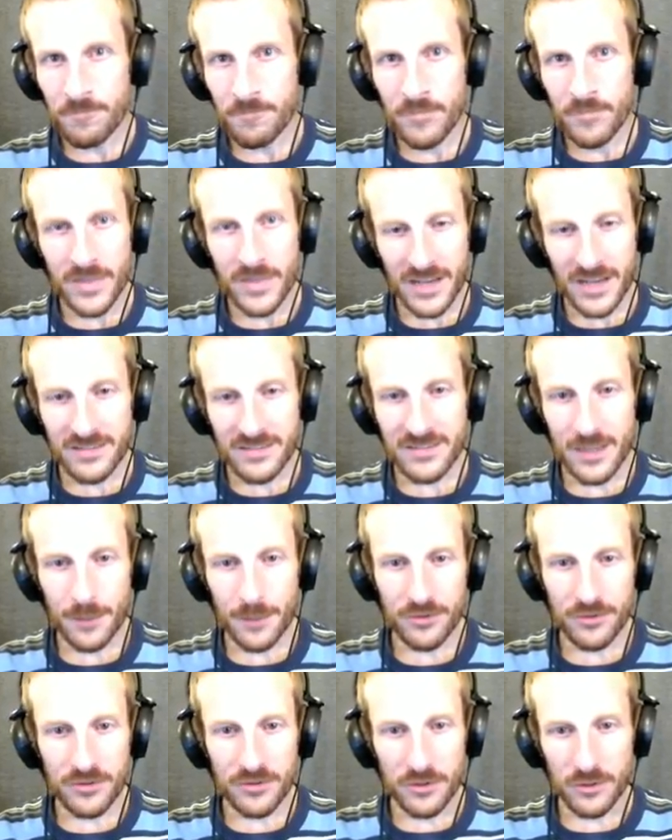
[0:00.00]
next
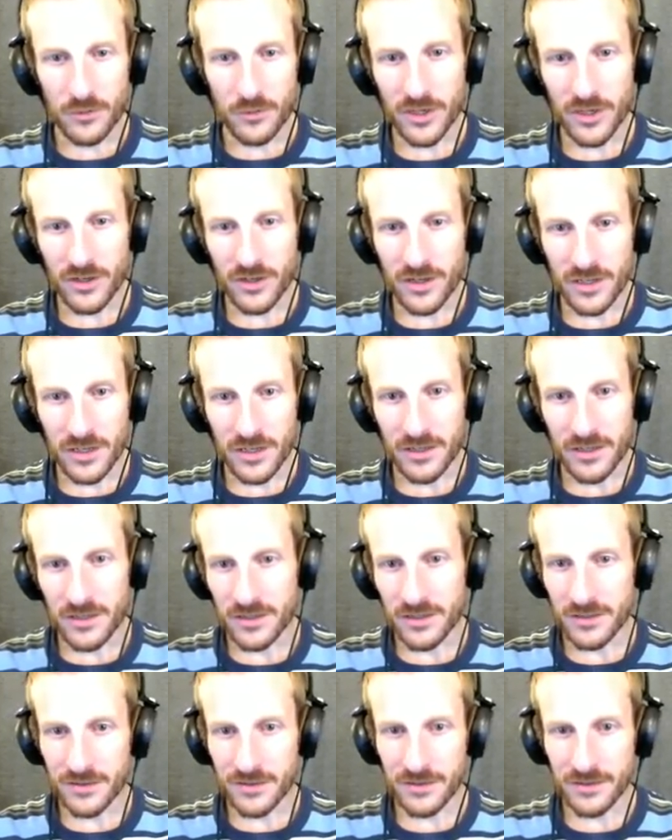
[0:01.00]
episode we are gonna
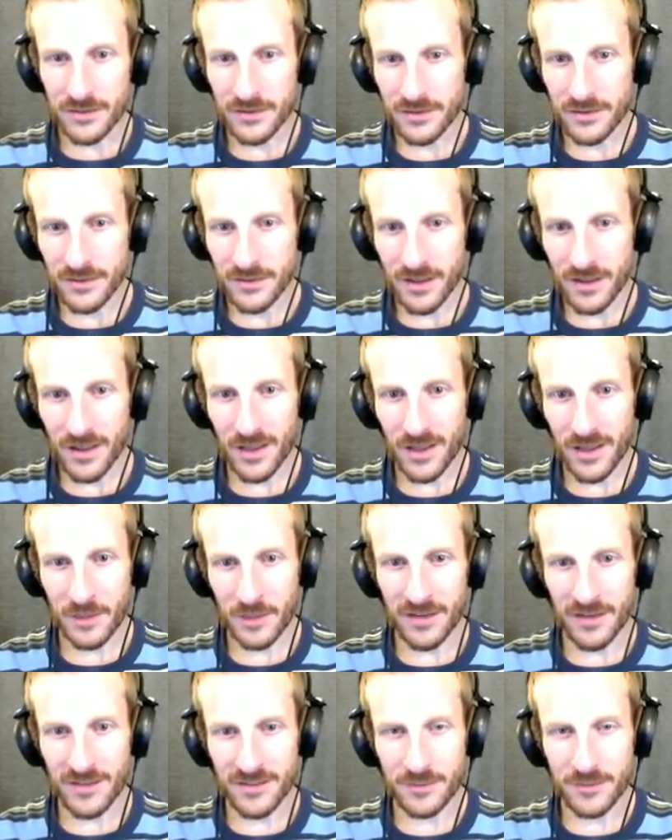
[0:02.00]
climb
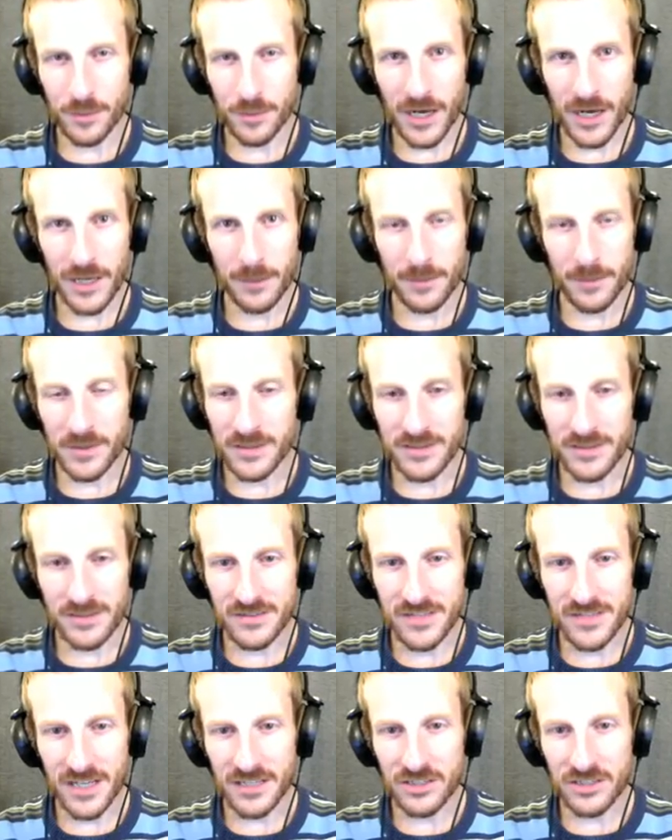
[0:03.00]
into this pipe and
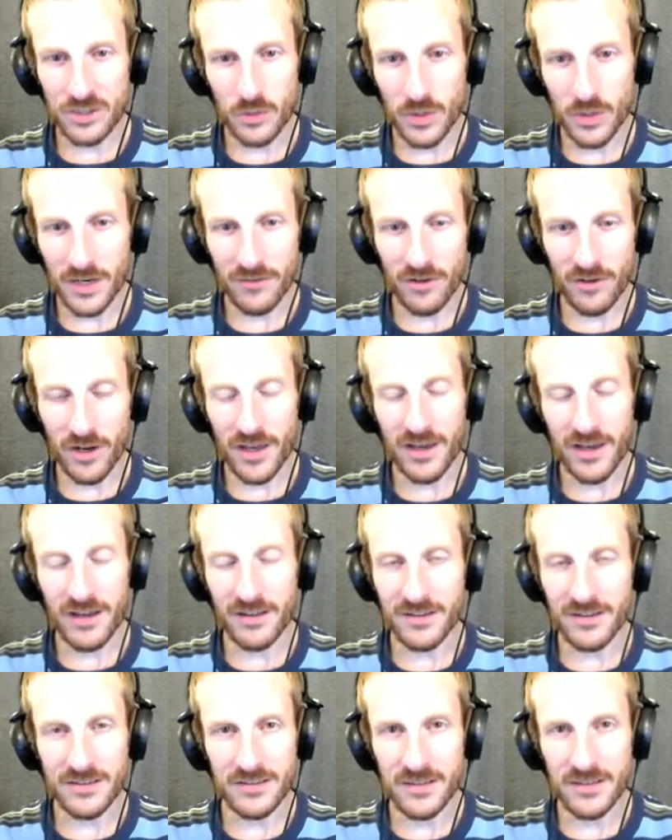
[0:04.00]
descend to whatever
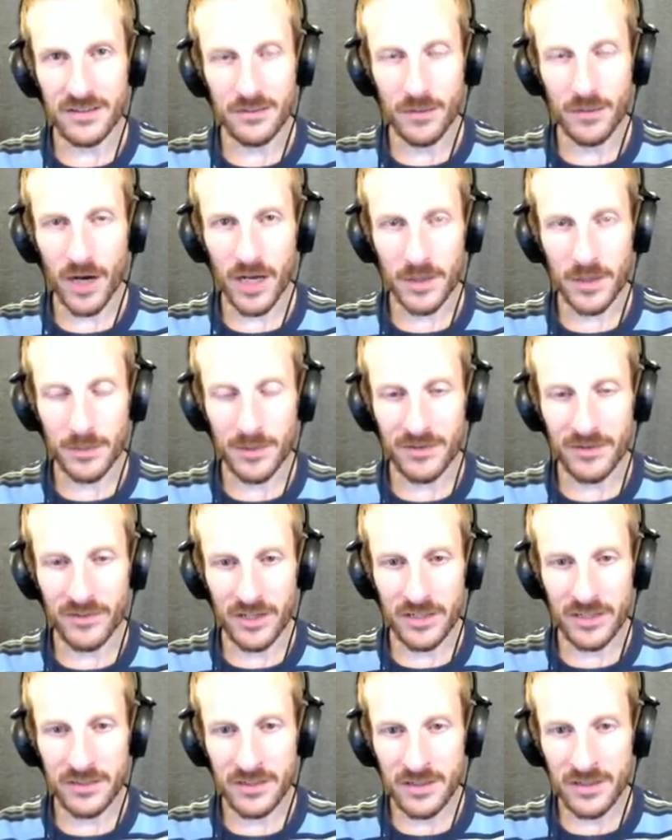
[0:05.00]
hell is at the bottom of it.
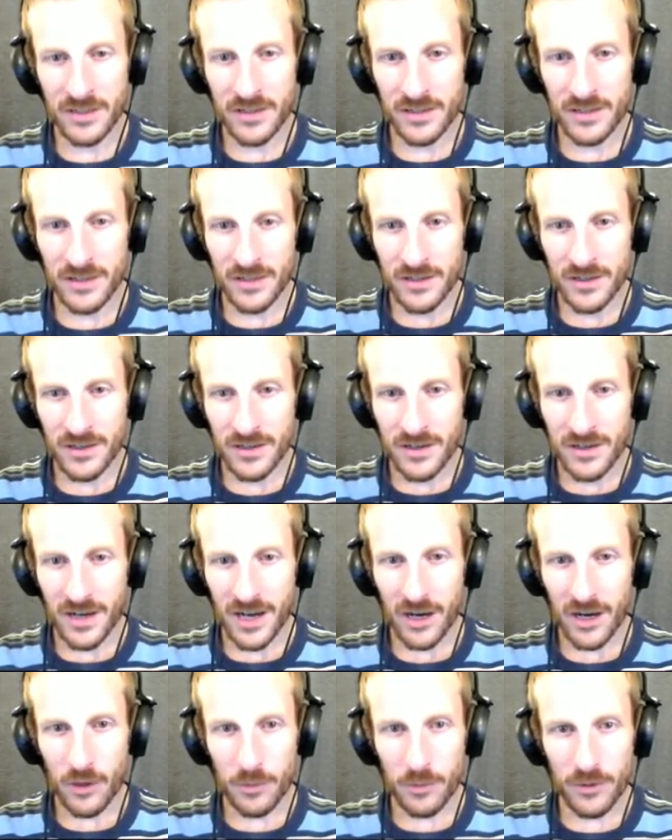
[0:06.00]
I
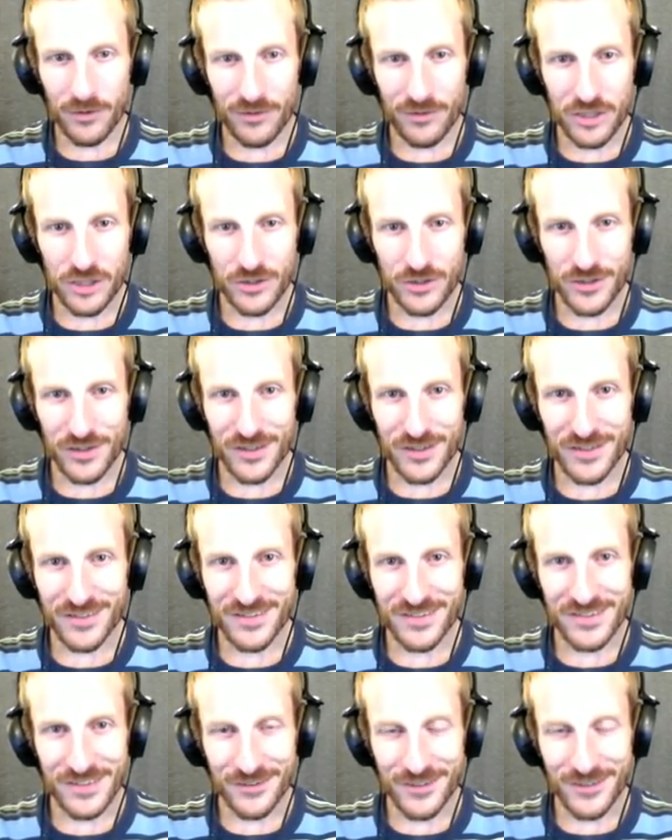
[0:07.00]
hope you have enjoyed the
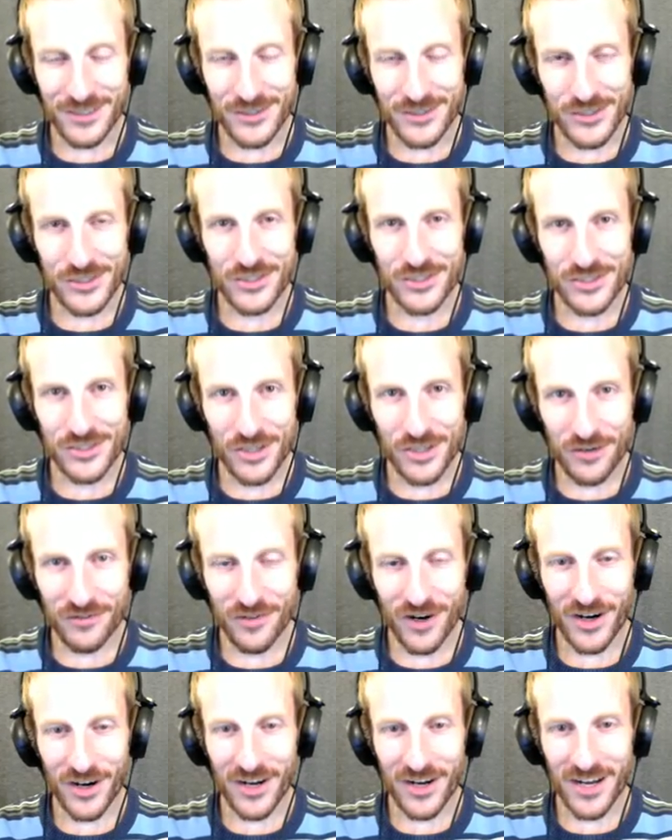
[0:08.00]
series so
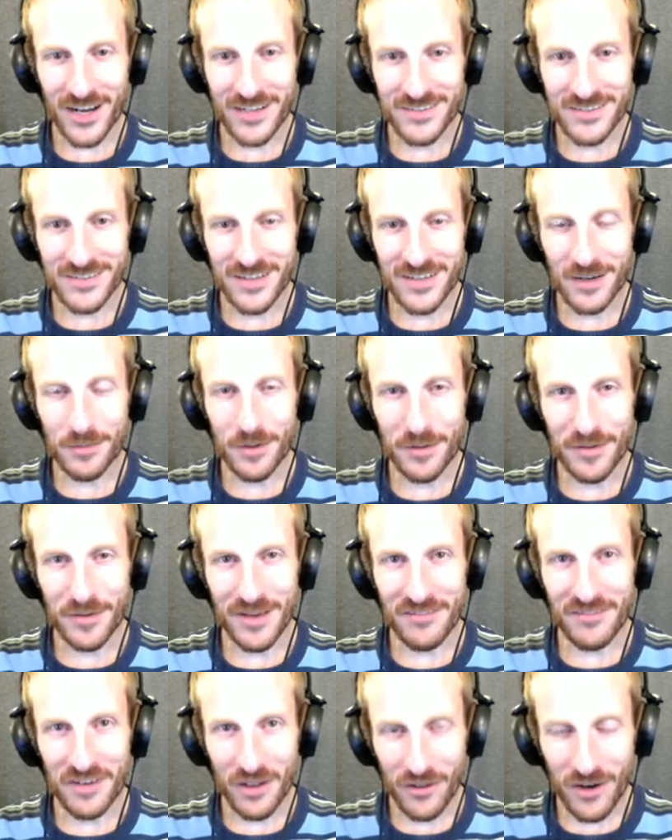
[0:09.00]
far, guys. I'll probably
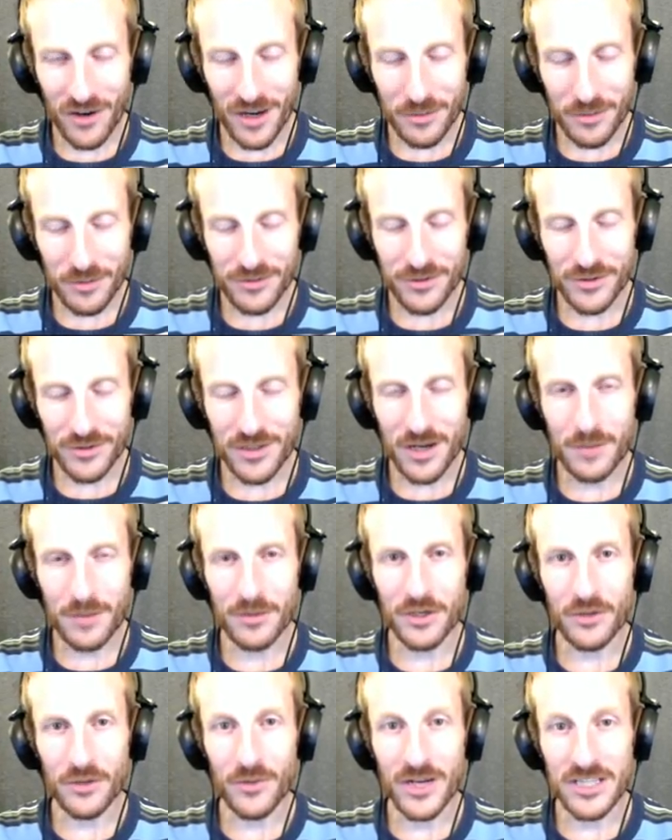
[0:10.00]
have another episode coming
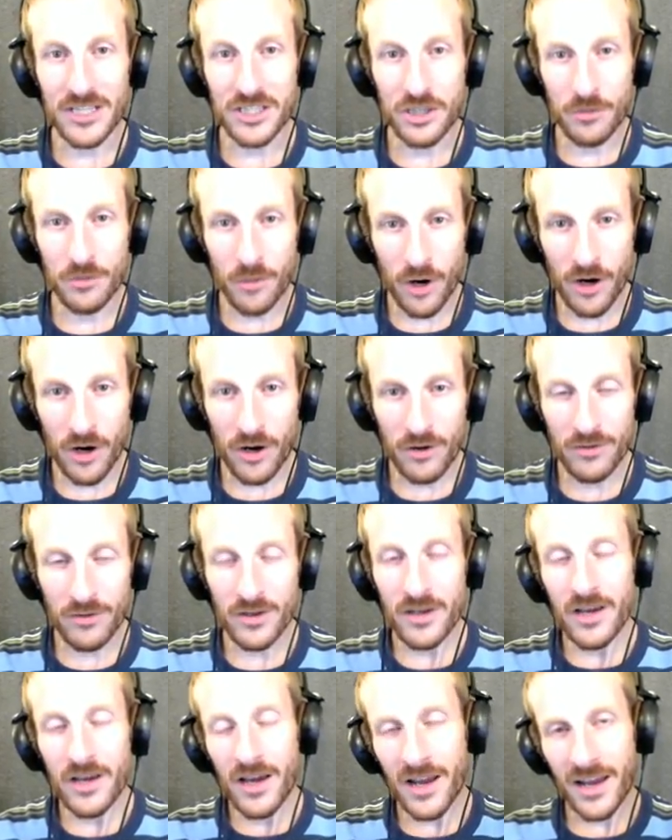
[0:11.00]
your way tomorrow,
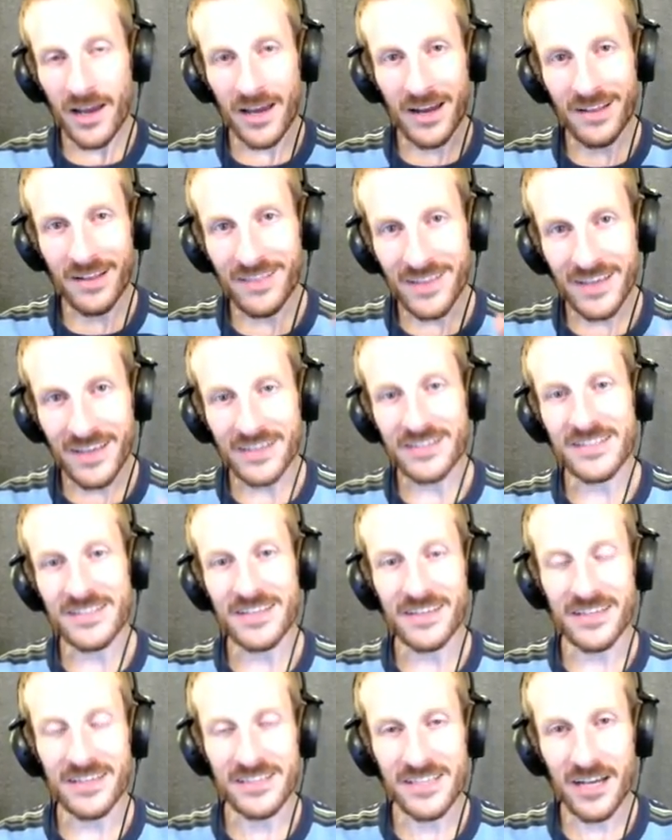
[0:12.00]
and I'm gonna link to
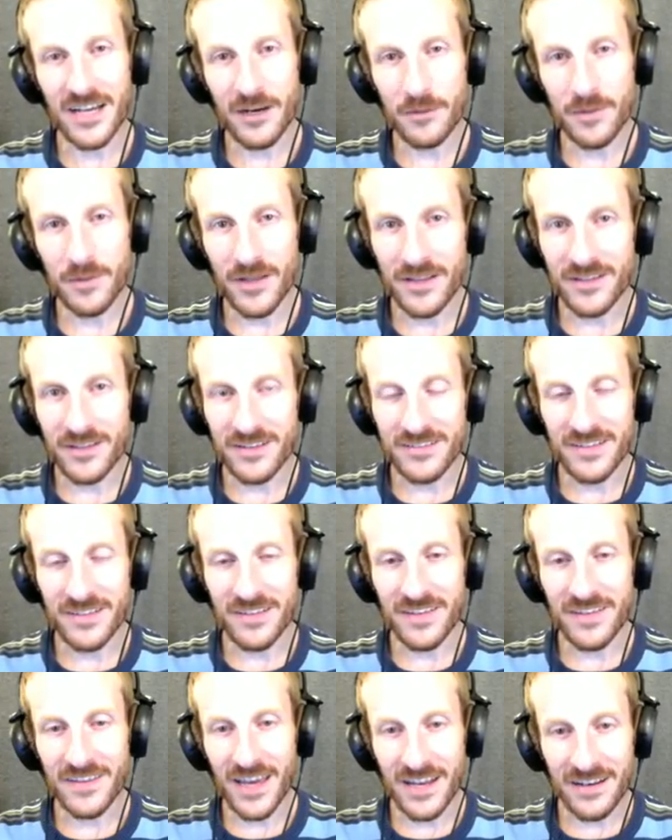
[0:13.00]
the entire playlist at
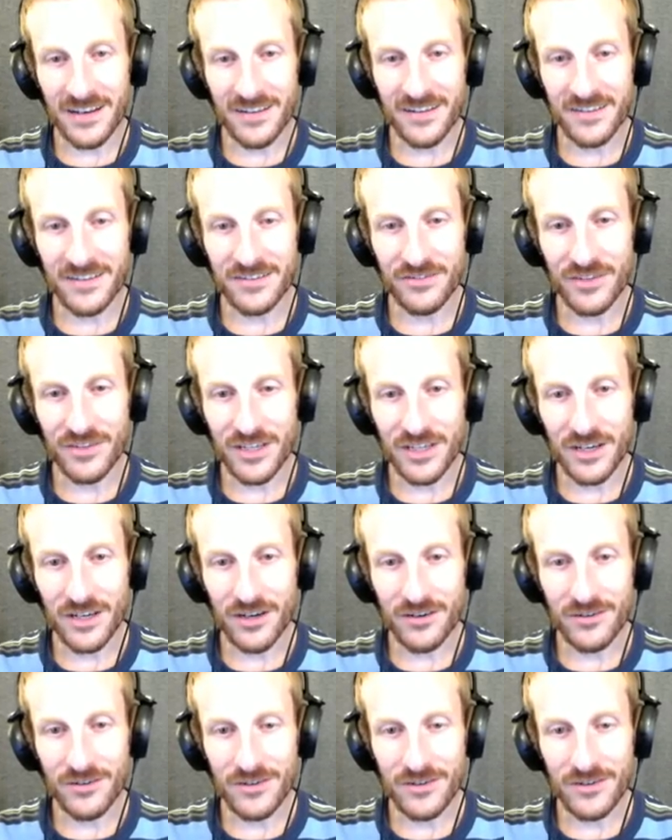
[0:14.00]
the end of this video.